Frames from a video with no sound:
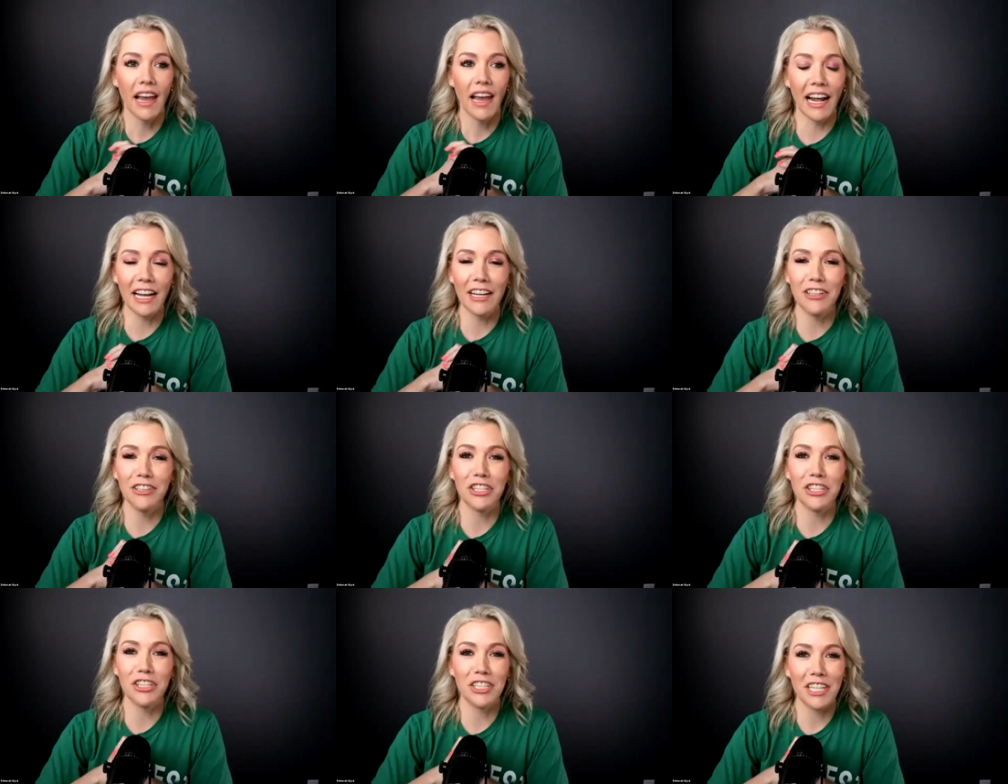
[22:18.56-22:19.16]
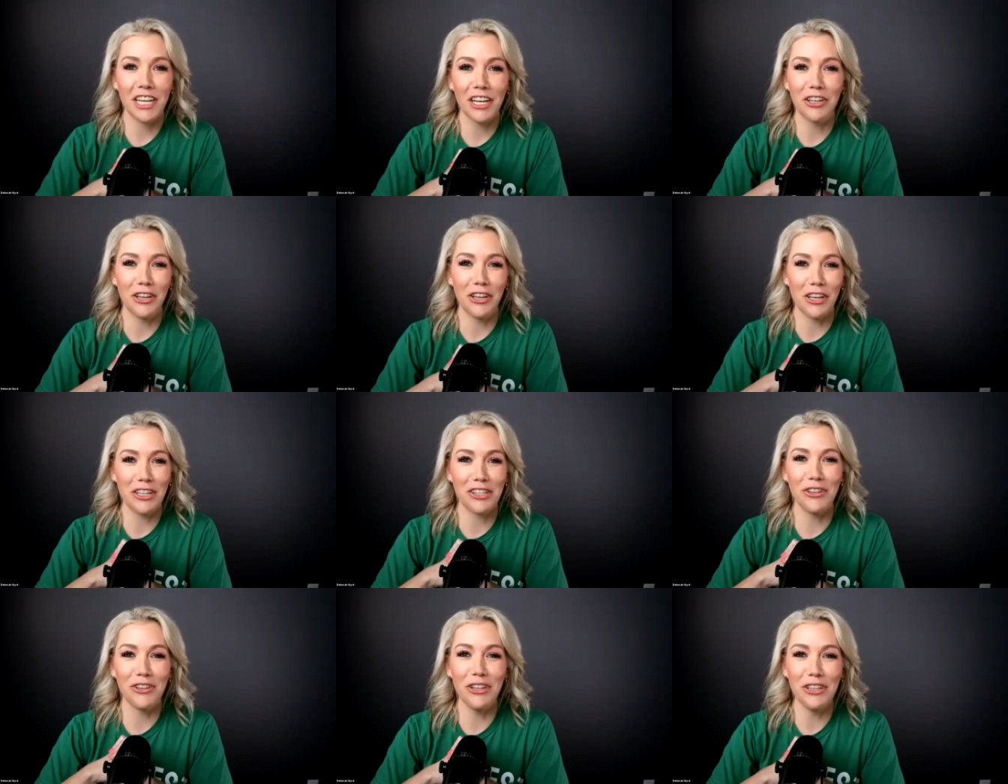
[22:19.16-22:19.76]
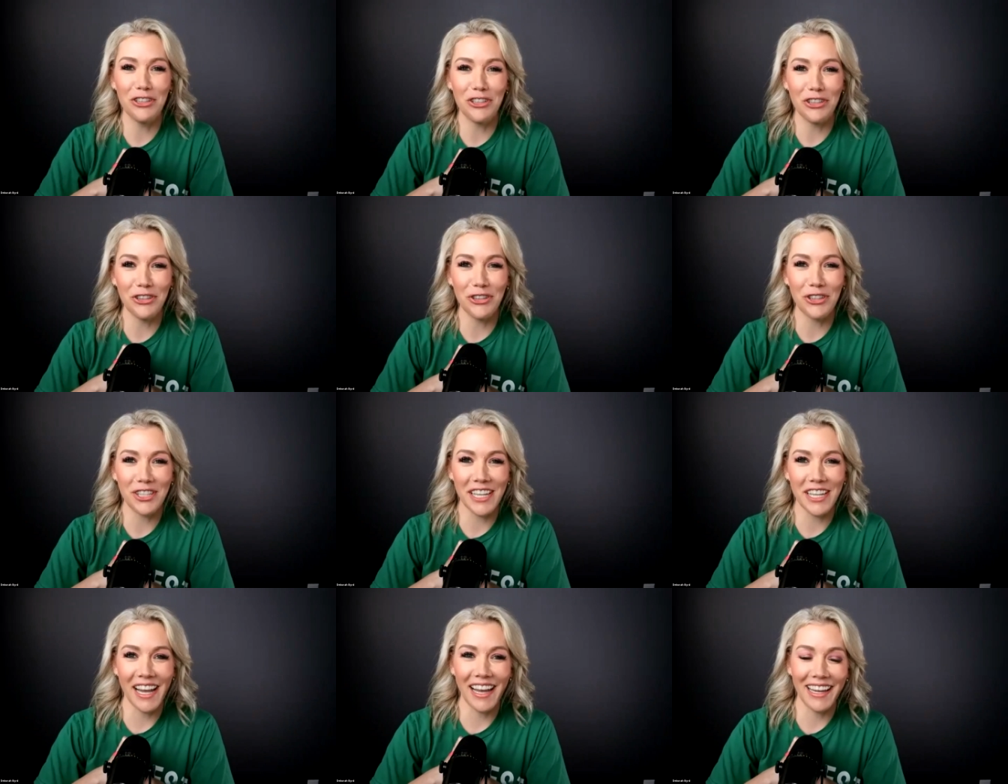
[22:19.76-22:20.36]
and i can just tell you as soon as you
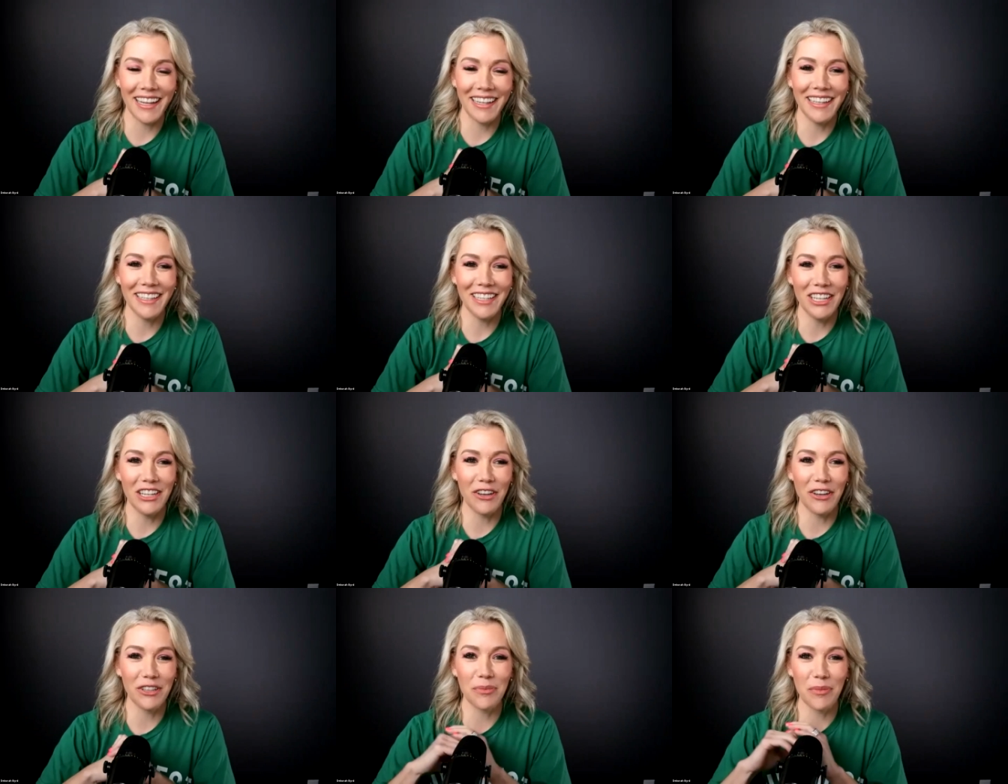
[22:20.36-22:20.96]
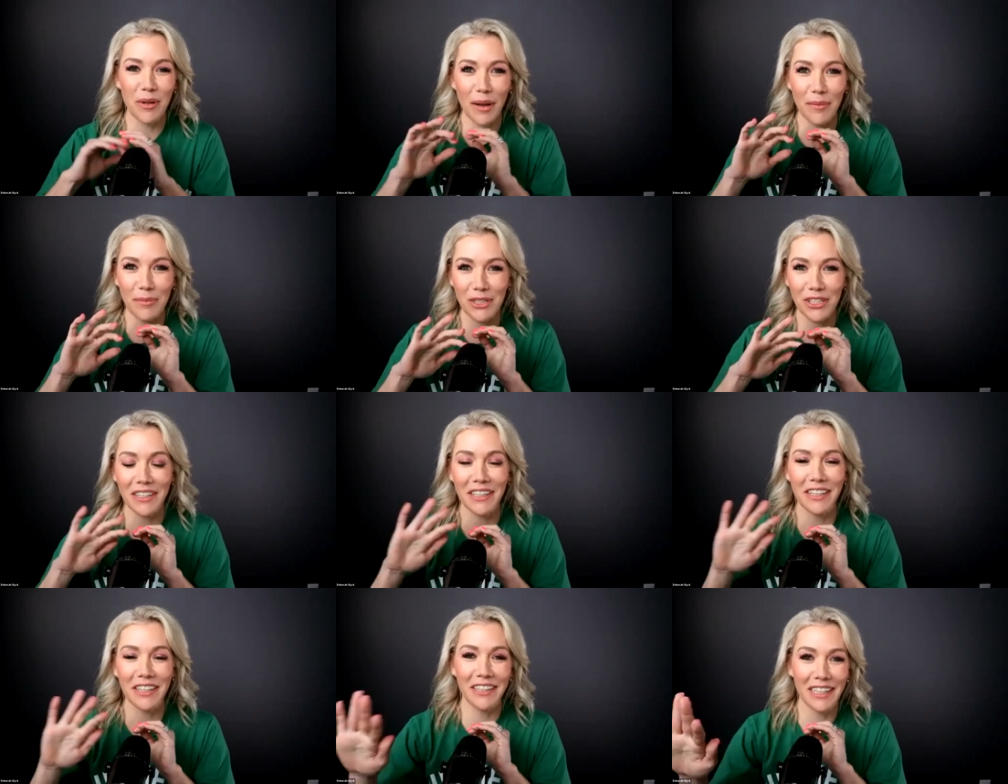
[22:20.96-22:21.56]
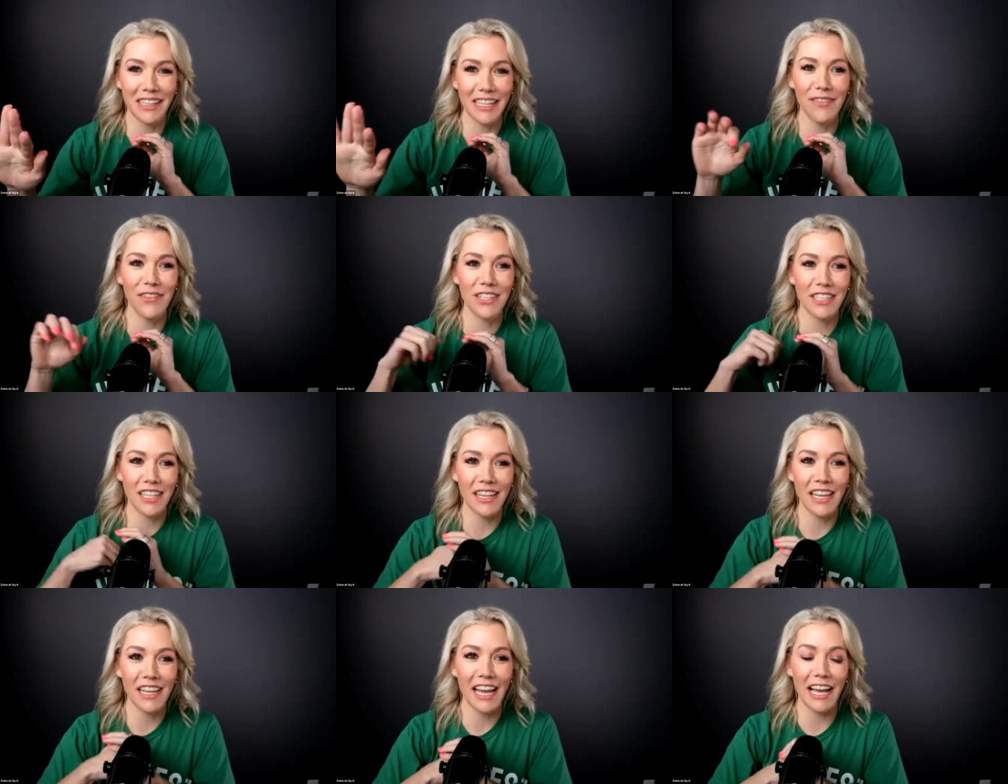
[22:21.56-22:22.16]
said you know sometimes leave
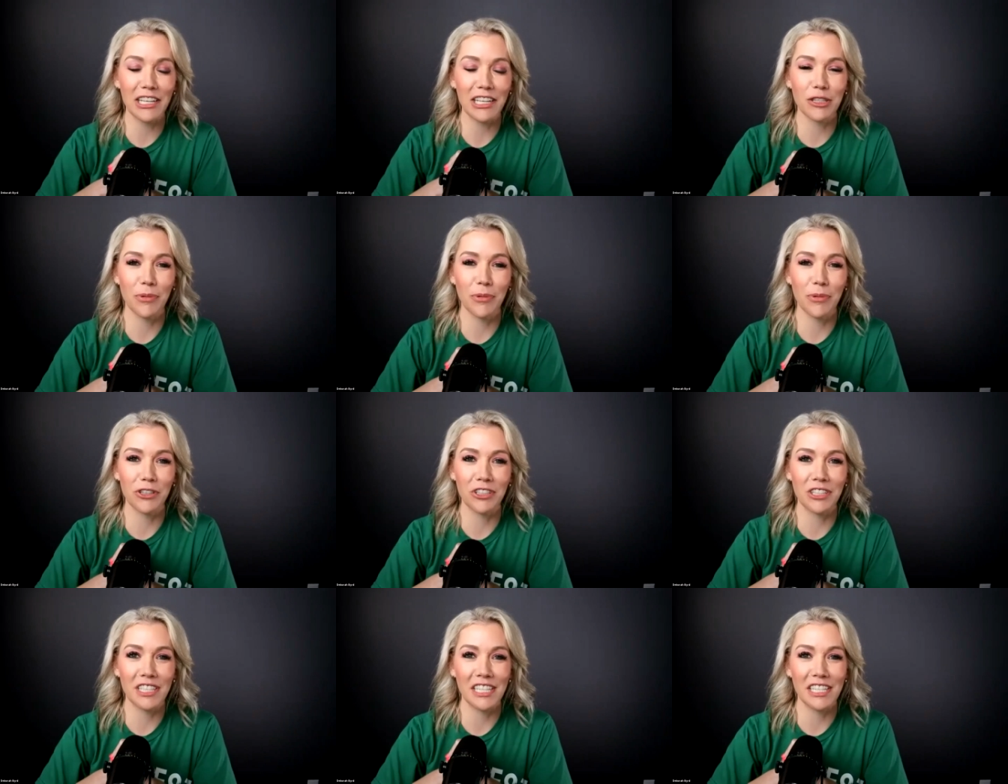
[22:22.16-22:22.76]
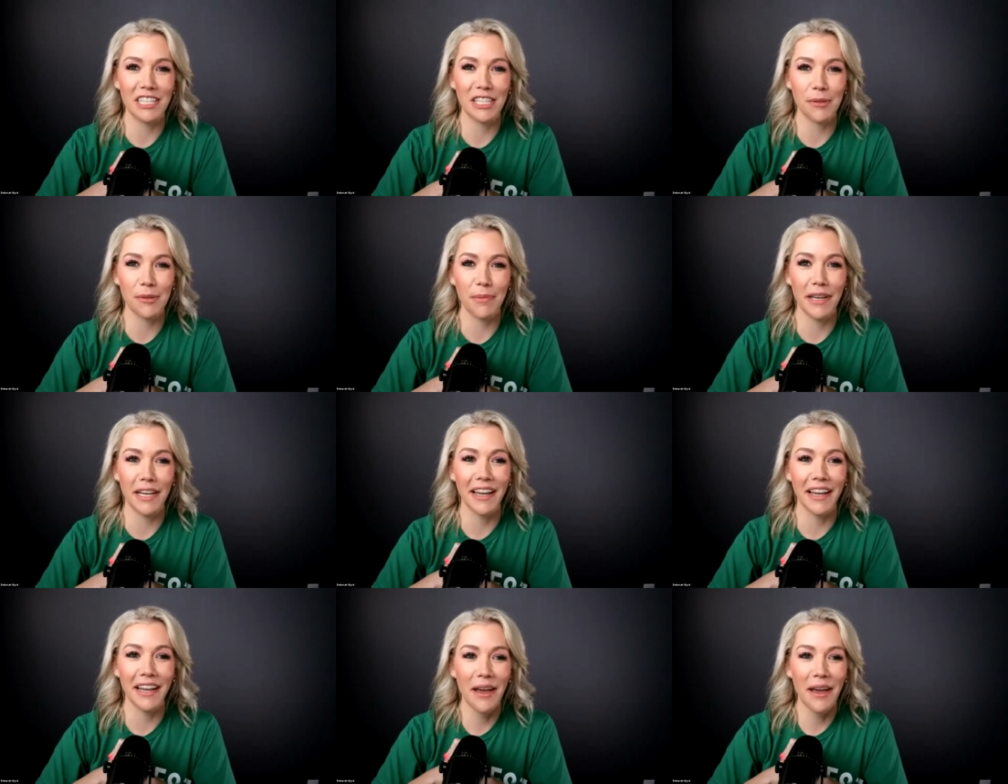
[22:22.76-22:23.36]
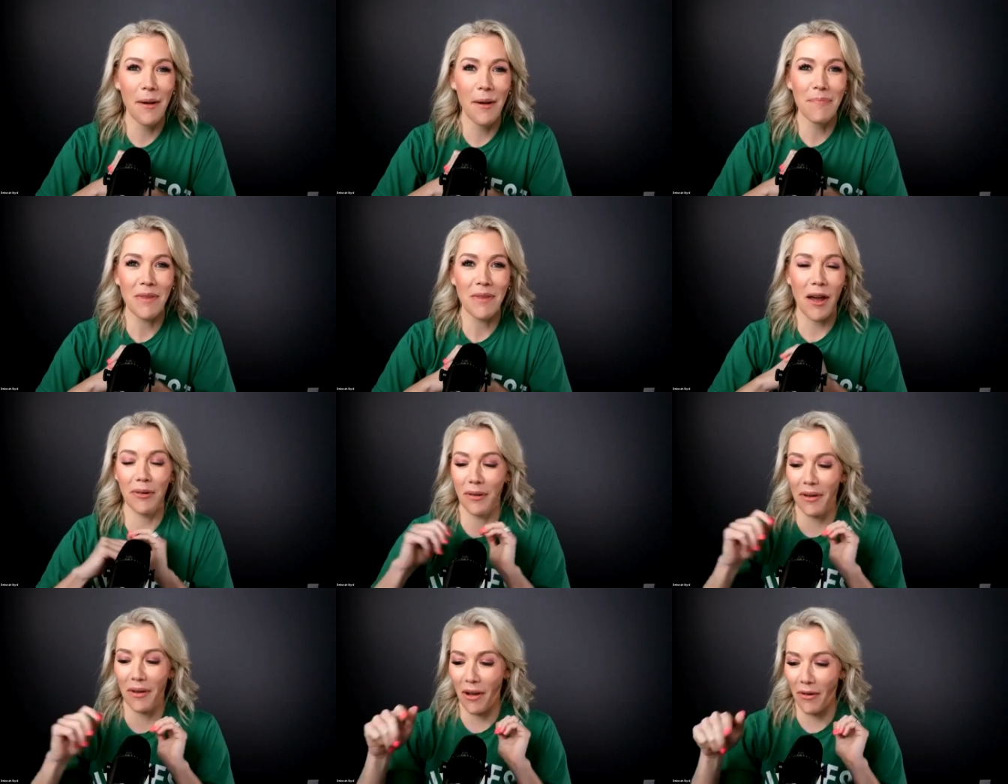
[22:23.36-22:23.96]
it to the experts to speak
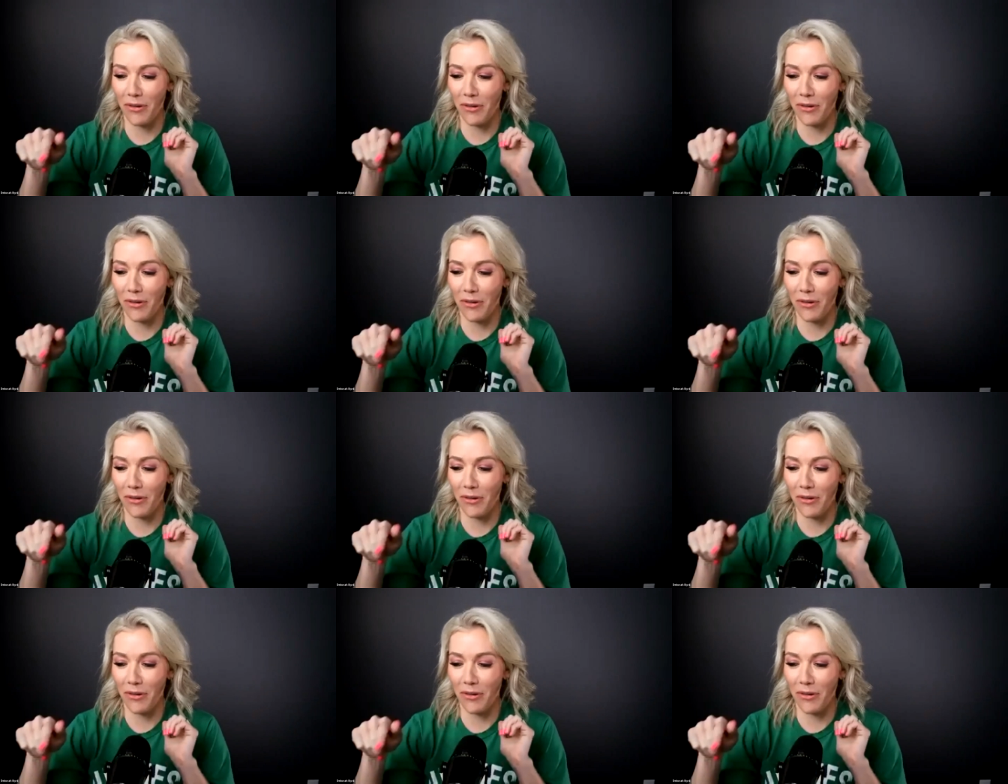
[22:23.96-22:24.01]
i,